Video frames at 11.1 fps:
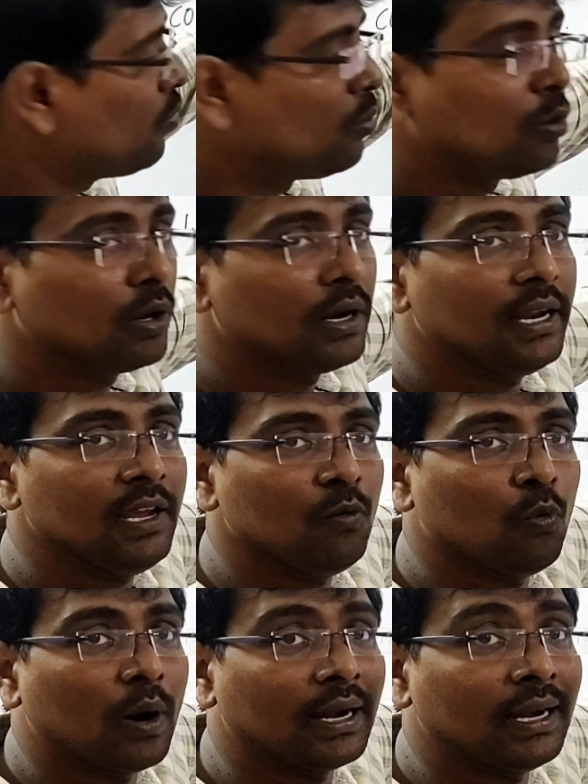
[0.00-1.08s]
only
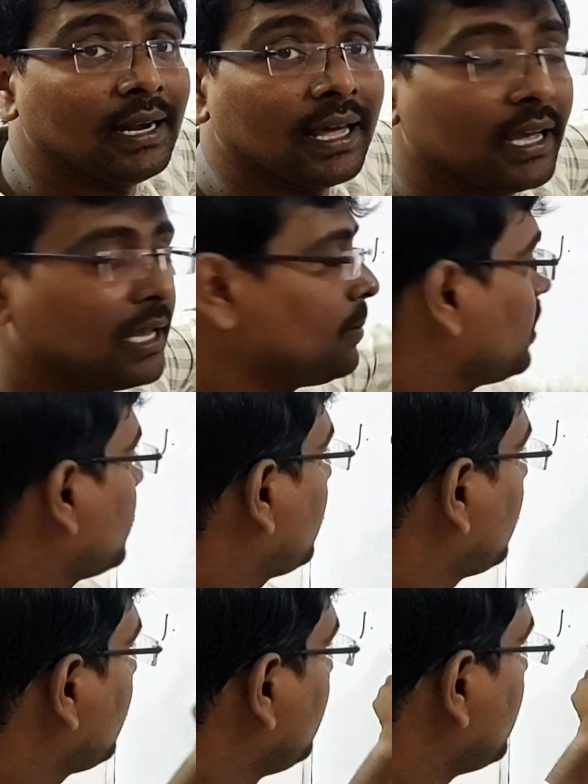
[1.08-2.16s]
one time.
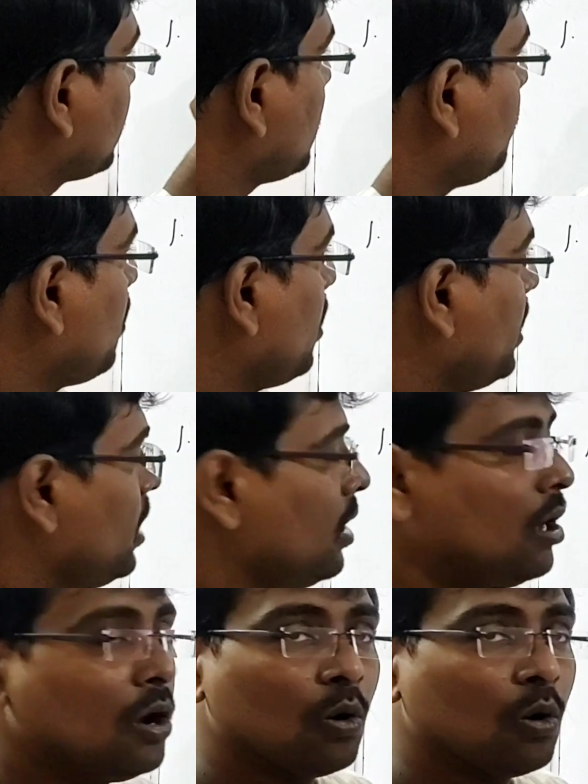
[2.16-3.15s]
Clear the point?